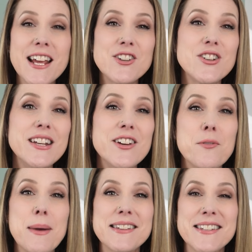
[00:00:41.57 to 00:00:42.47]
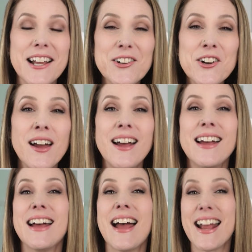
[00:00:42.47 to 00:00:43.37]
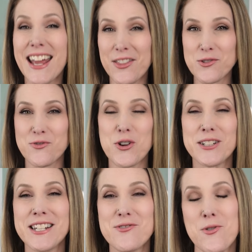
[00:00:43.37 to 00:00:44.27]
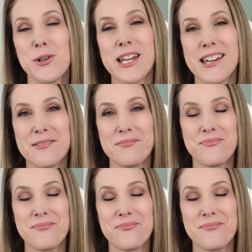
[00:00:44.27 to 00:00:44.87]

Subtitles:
engineer a bestseller and get those royalties rolling in.